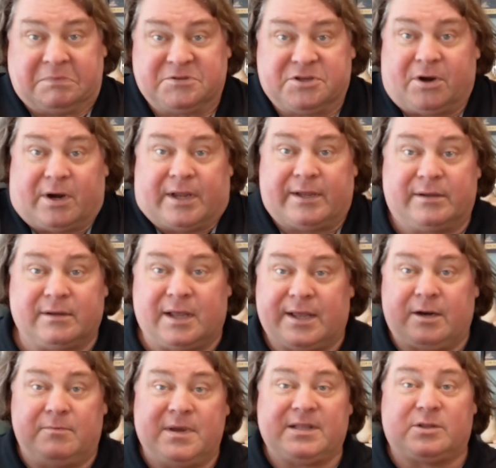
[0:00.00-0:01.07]
Sorry, I
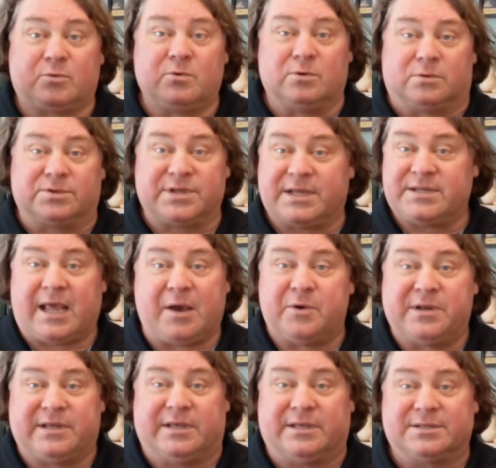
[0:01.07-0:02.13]
don't make the rules. That's
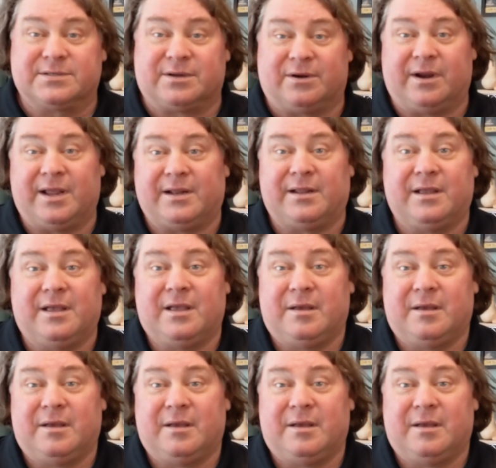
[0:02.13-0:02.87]
how it is, all right?